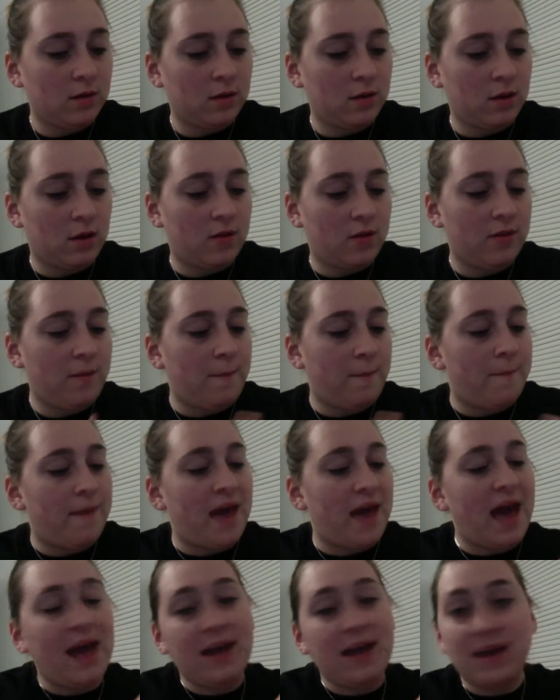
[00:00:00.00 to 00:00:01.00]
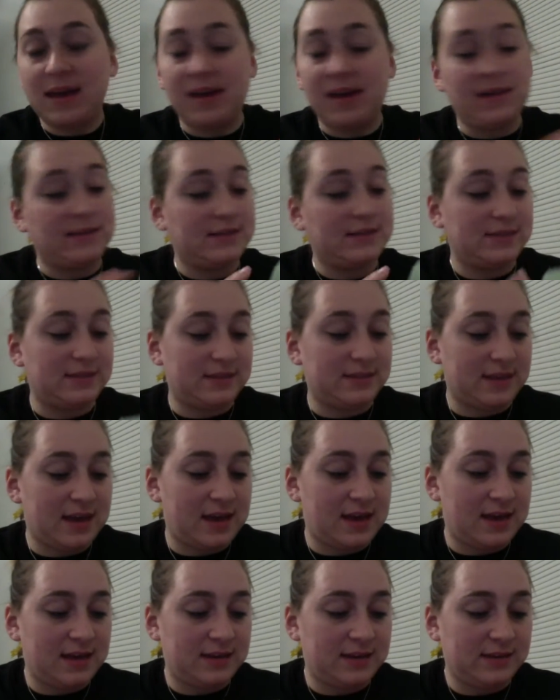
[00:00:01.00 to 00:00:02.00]
on the back, it
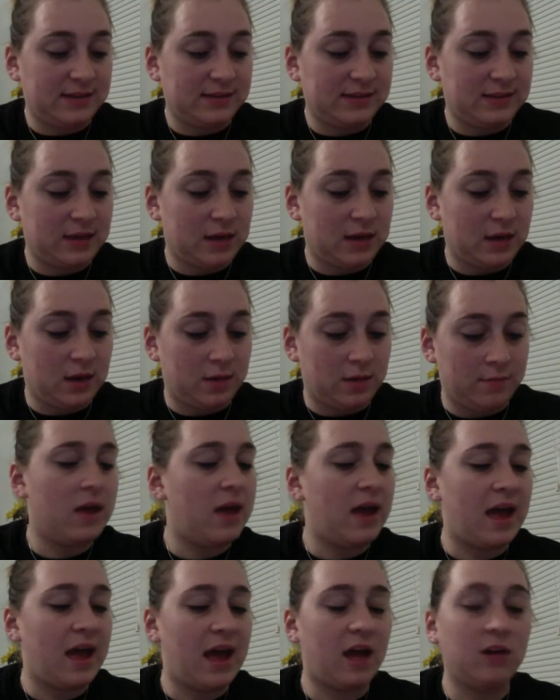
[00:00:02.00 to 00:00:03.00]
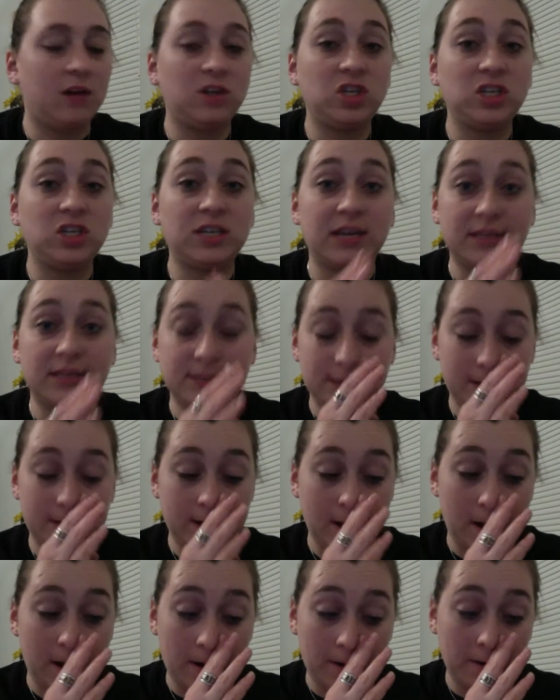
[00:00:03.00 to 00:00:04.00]
says um, allergy tested,
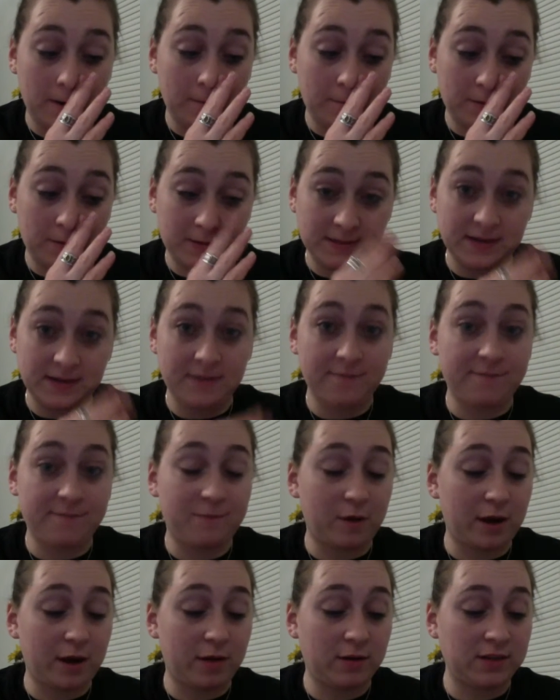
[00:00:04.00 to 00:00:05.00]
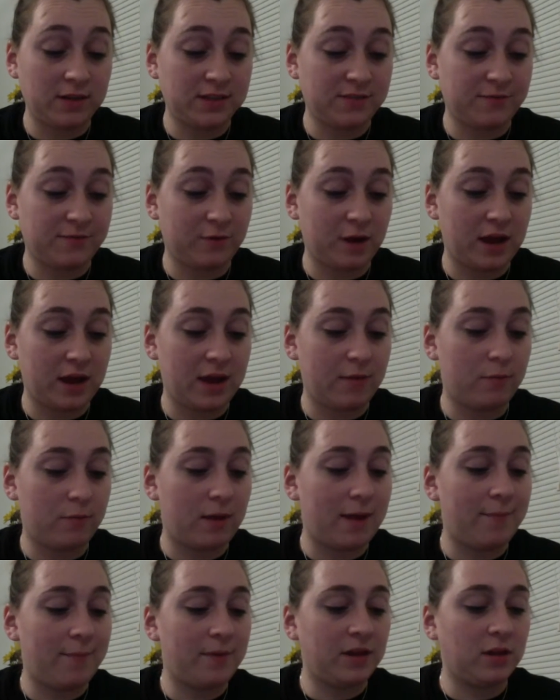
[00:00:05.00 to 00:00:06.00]
100% fragrance free,
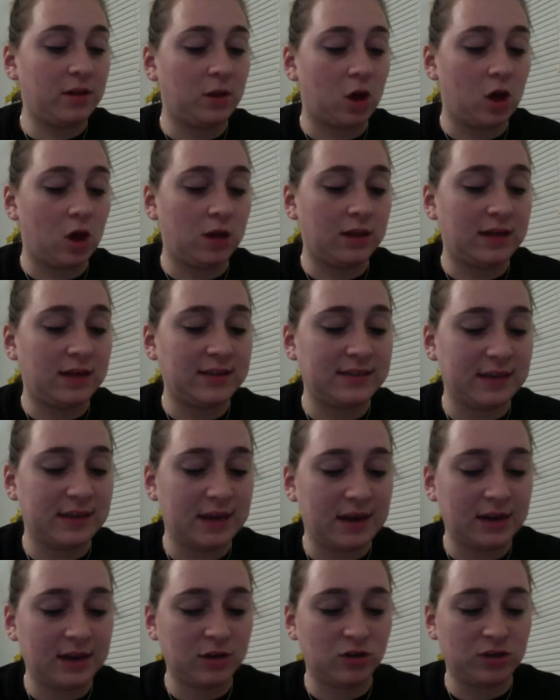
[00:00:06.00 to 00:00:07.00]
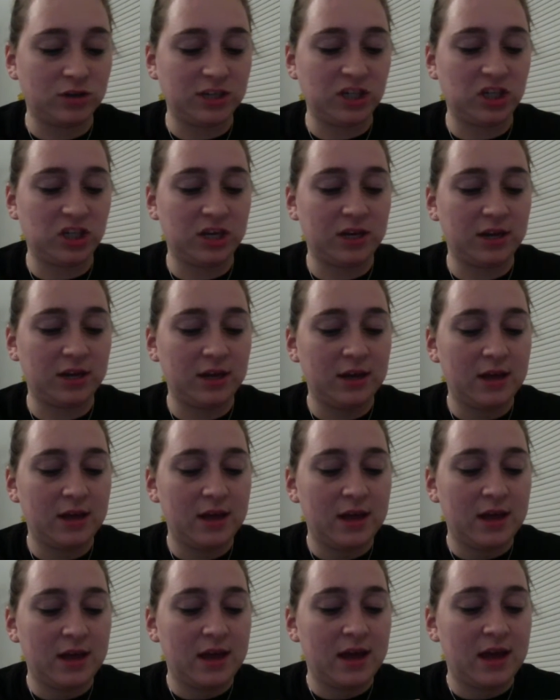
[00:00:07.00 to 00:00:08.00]
rapid, long lasting hydration,
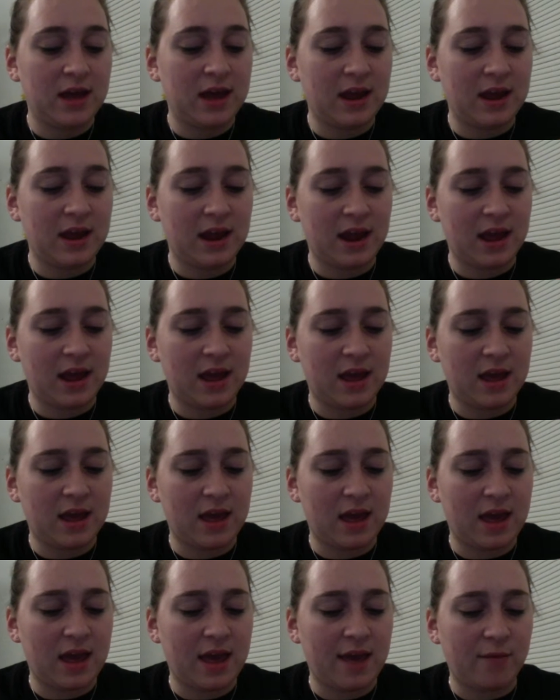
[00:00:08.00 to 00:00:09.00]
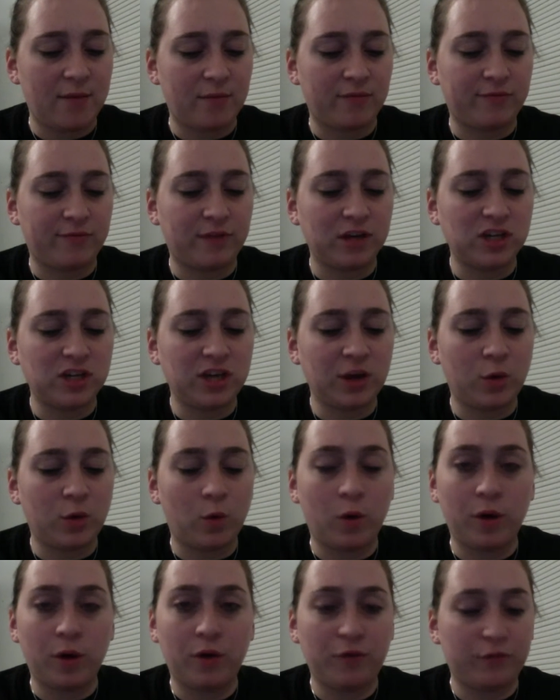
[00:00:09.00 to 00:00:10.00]
and a refreshing
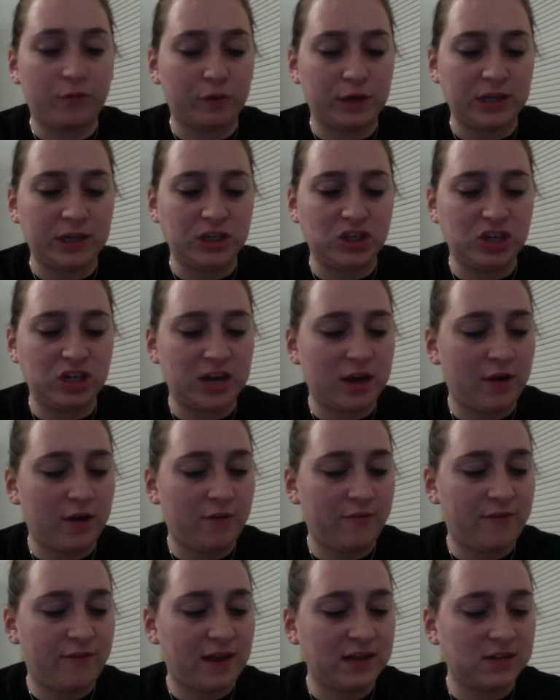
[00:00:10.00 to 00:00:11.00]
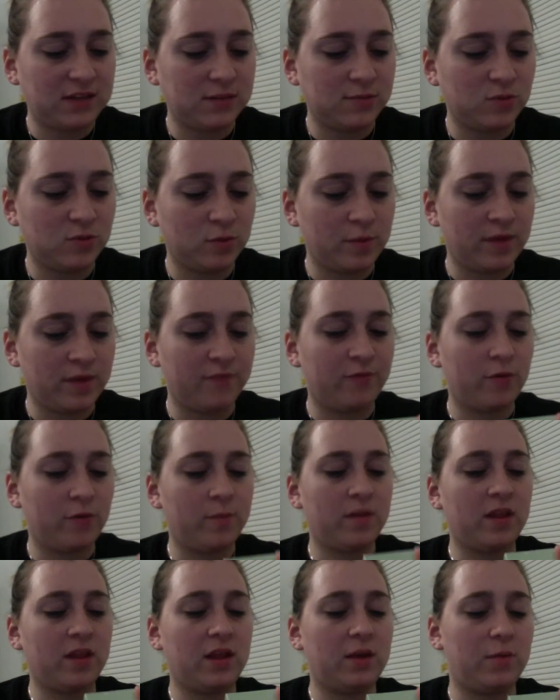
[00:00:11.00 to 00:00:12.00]
oil free gel, fast absorbing
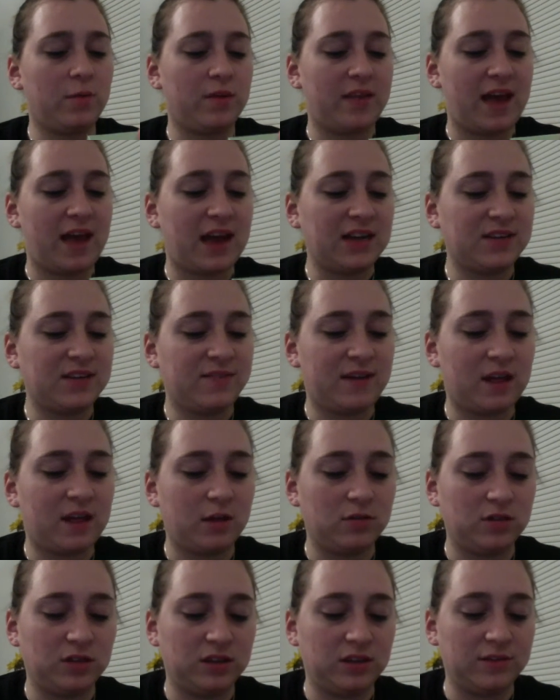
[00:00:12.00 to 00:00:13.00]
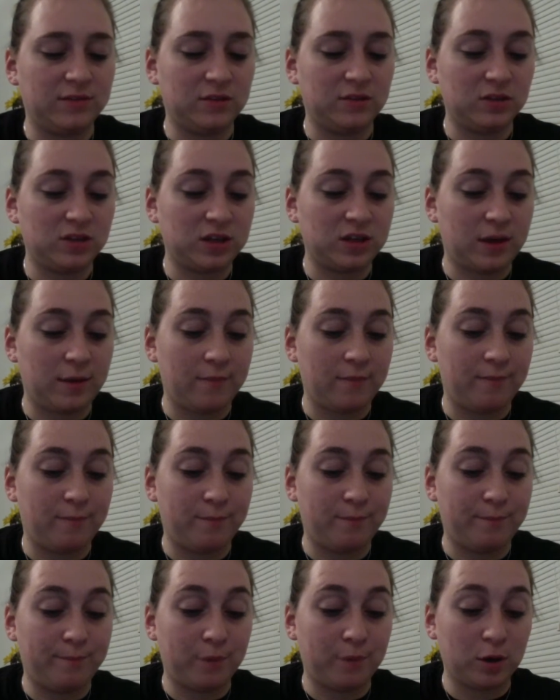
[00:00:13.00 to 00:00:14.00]
formula with active aloe delivers a
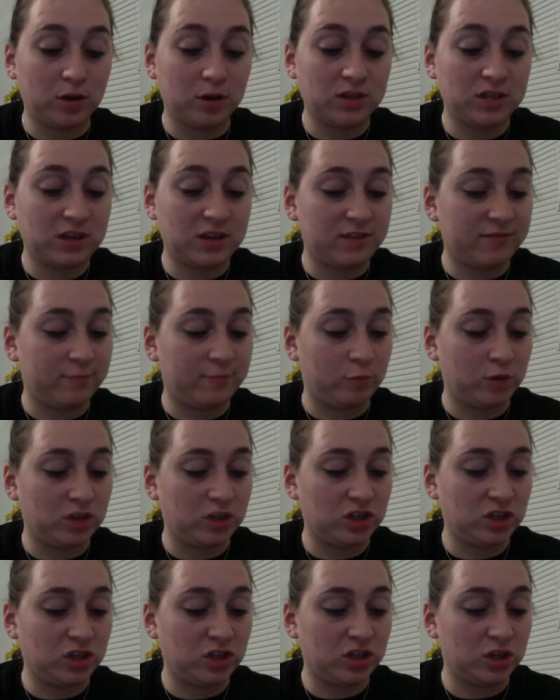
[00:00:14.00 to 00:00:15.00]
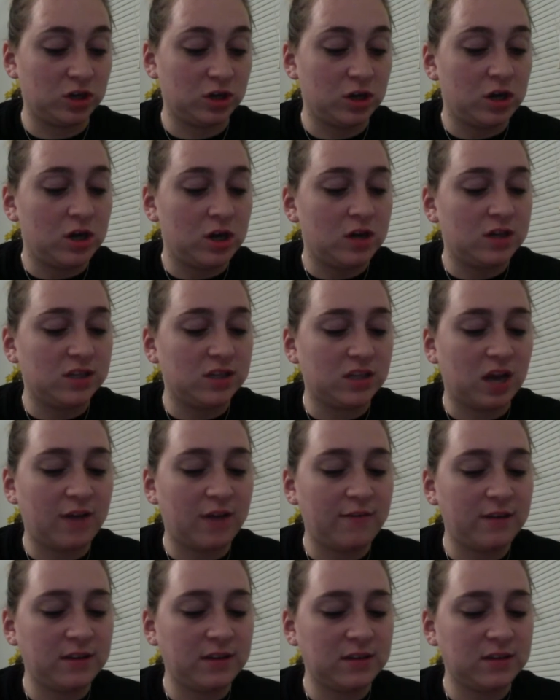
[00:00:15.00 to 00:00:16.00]
burst of moisture,
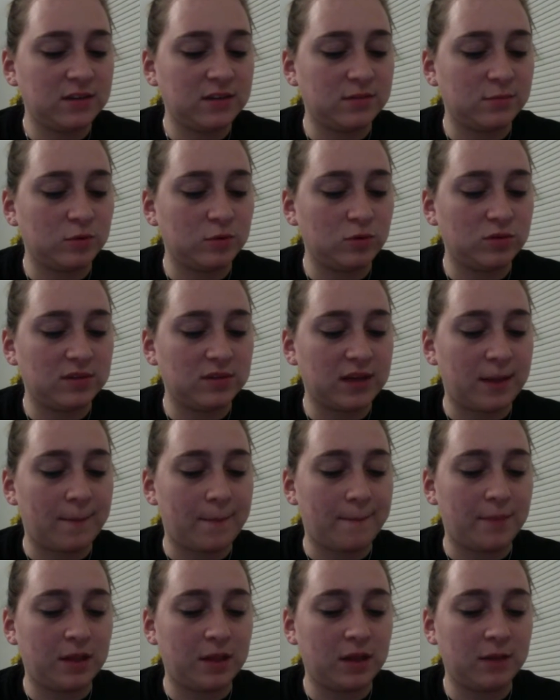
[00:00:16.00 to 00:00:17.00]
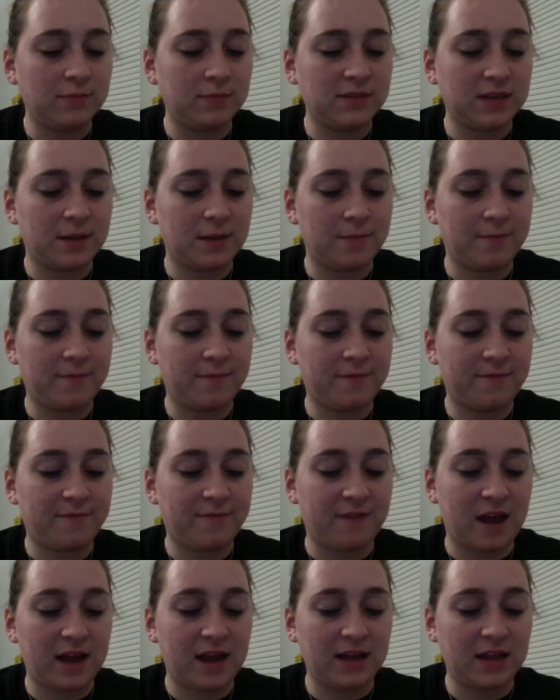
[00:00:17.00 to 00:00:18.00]
softens, smooths, and plumps up
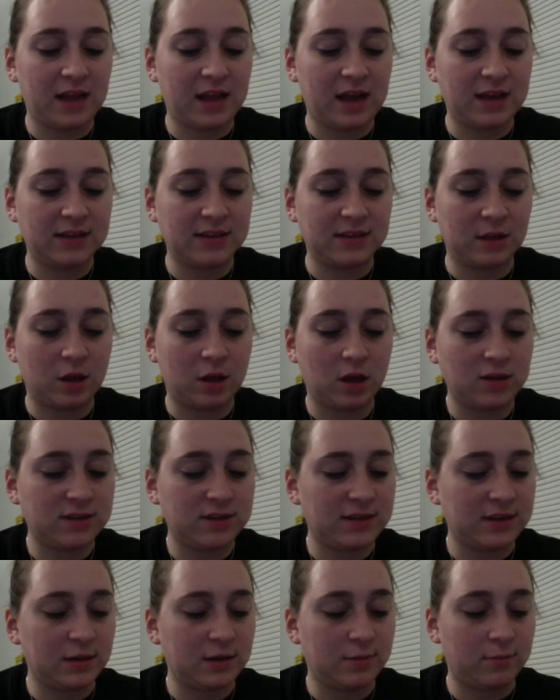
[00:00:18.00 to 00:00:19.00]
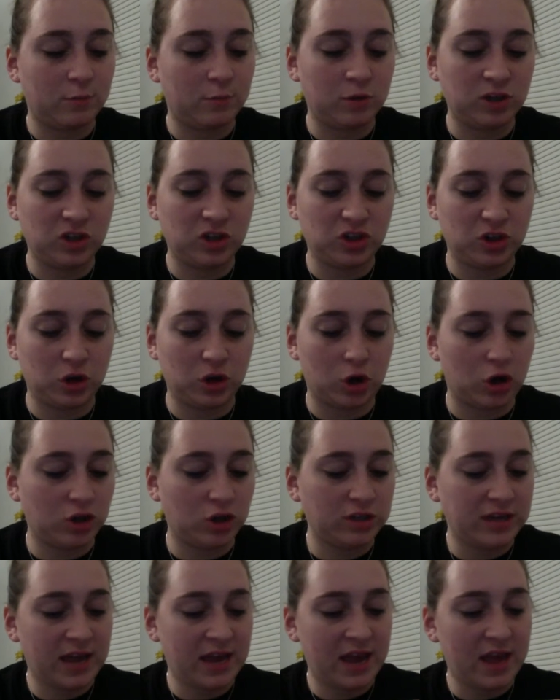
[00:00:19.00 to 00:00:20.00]
fine lines, locks in moisture all
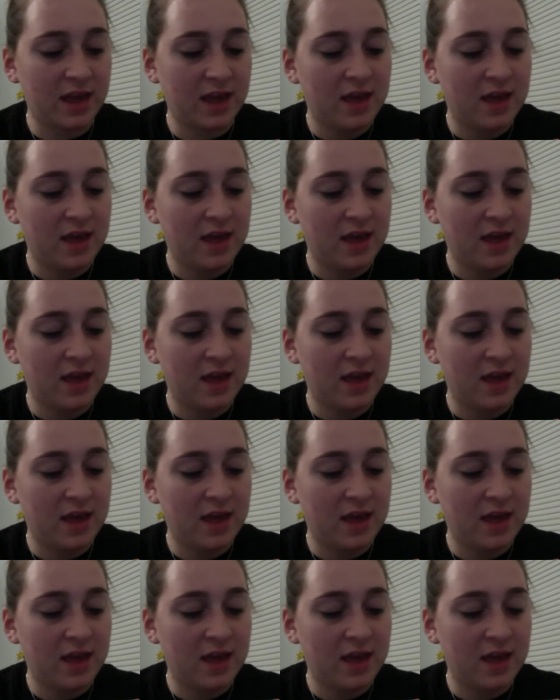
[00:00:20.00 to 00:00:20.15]
day.